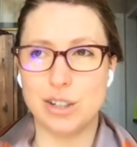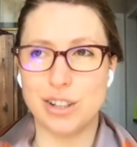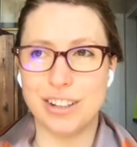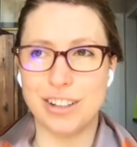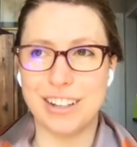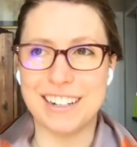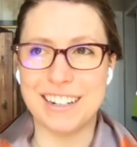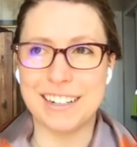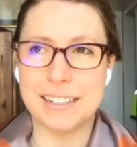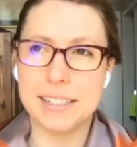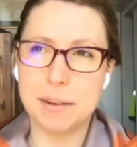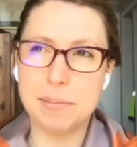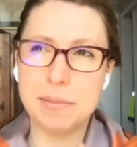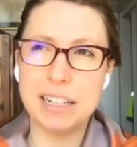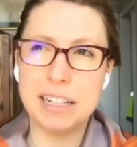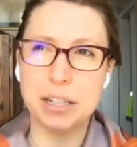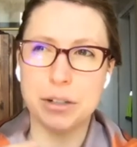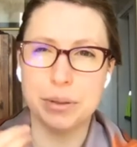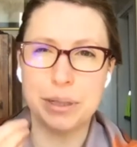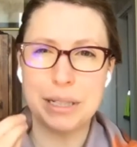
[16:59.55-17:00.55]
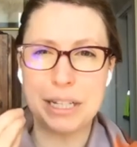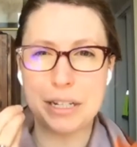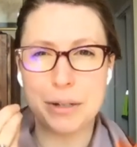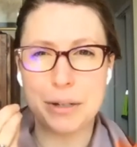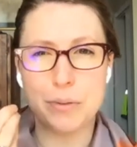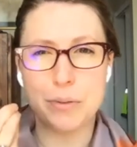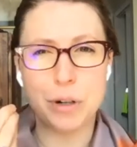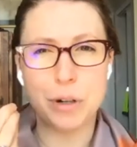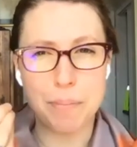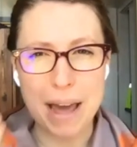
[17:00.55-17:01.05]
like something that really
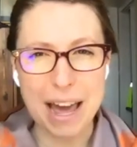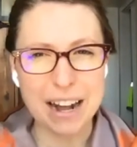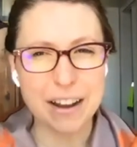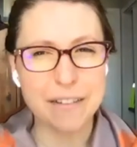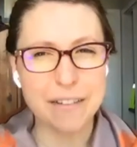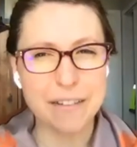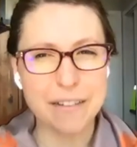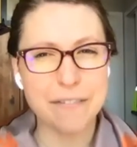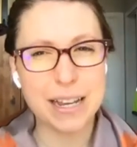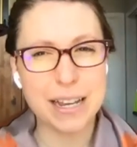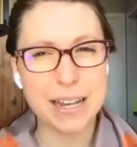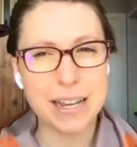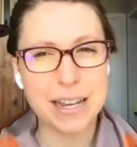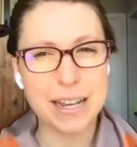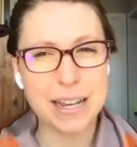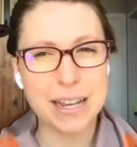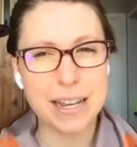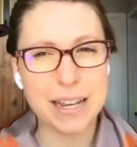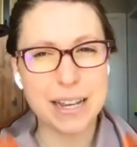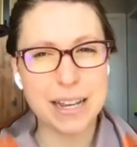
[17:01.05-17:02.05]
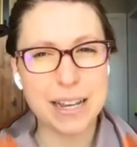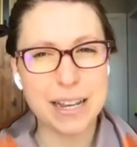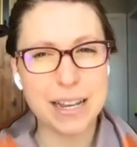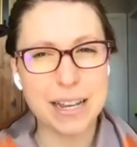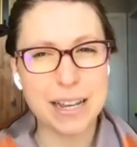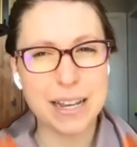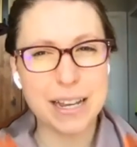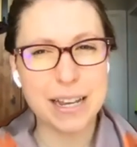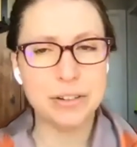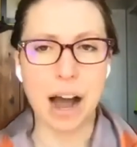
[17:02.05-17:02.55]
would manifest that for
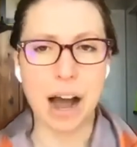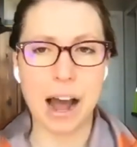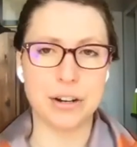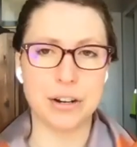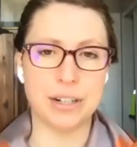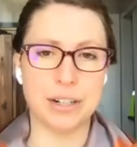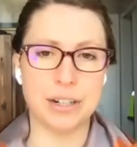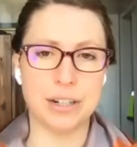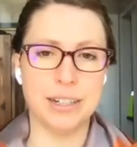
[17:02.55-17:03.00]
you, either